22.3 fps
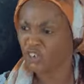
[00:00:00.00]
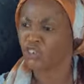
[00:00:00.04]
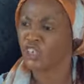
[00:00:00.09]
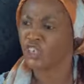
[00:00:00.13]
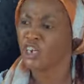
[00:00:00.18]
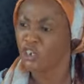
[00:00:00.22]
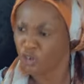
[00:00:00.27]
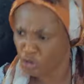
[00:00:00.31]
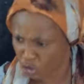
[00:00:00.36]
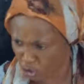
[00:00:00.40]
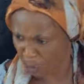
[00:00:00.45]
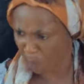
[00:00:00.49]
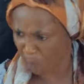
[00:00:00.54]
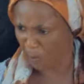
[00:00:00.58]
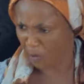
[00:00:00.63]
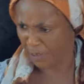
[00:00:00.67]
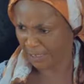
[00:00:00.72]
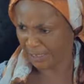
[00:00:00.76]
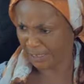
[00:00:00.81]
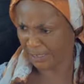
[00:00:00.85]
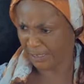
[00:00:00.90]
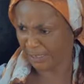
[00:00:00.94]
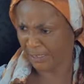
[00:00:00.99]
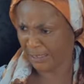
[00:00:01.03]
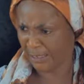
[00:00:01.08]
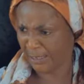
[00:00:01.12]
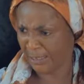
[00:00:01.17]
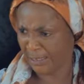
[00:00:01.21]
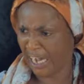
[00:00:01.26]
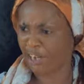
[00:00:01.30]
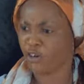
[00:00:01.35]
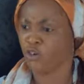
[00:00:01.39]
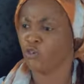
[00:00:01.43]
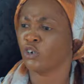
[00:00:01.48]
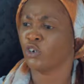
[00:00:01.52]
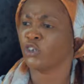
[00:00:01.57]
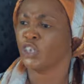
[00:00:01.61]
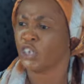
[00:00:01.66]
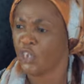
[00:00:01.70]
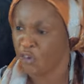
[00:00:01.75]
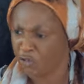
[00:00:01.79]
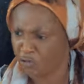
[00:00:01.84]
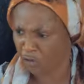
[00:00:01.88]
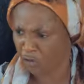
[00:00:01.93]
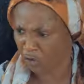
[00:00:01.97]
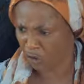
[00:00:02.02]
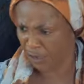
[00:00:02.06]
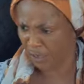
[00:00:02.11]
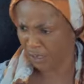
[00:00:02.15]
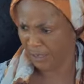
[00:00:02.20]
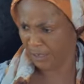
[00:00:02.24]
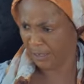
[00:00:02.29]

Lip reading: Still you support it. Are you not evil?